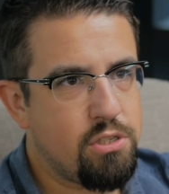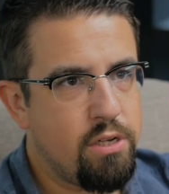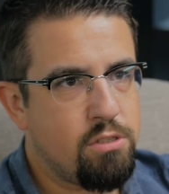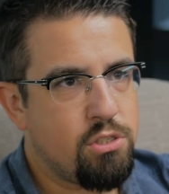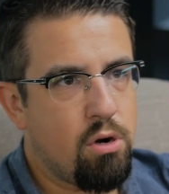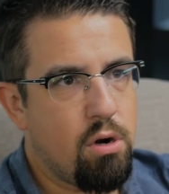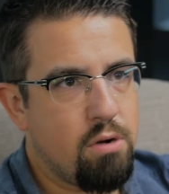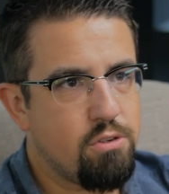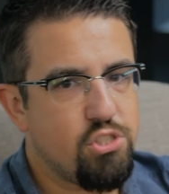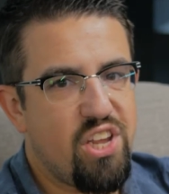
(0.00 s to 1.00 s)
and start
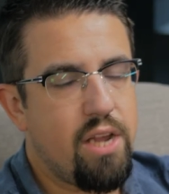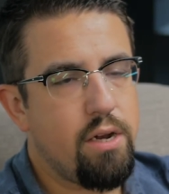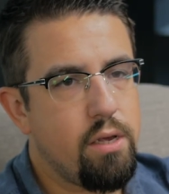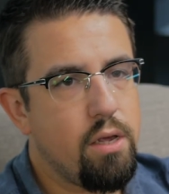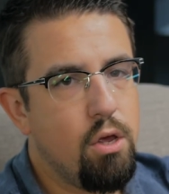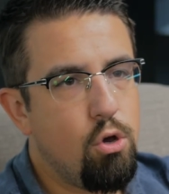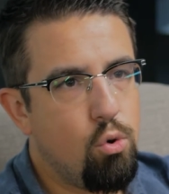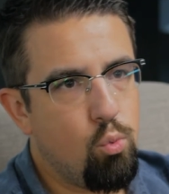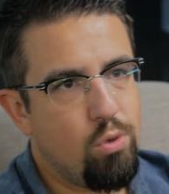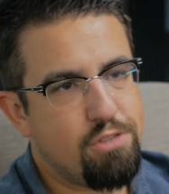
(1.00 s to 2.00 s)
understanding
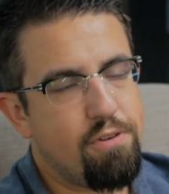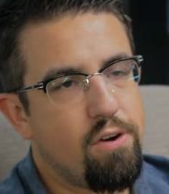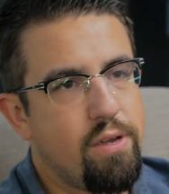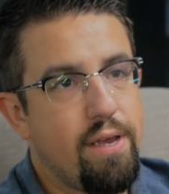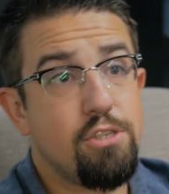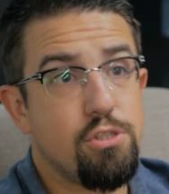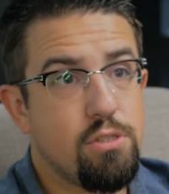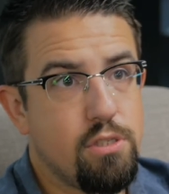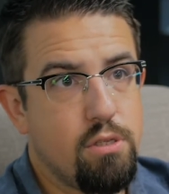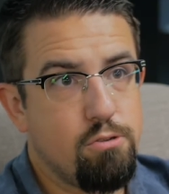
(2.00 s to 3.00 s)
which variations
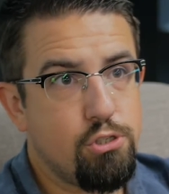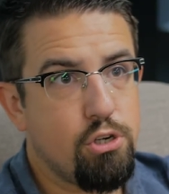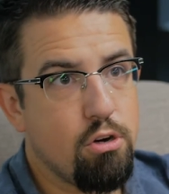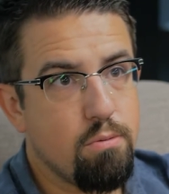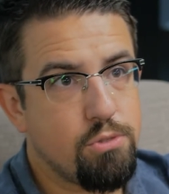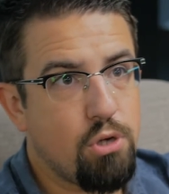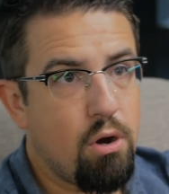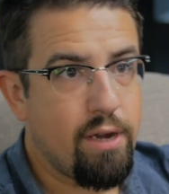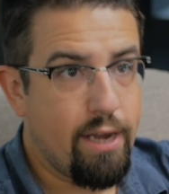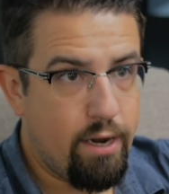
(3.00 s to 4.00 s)
in those terms are
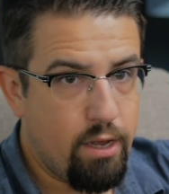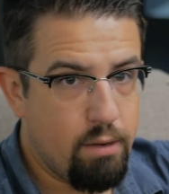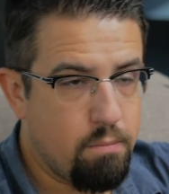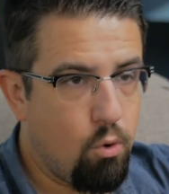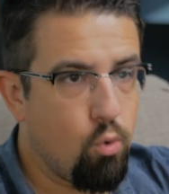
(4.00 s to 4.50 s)
getting more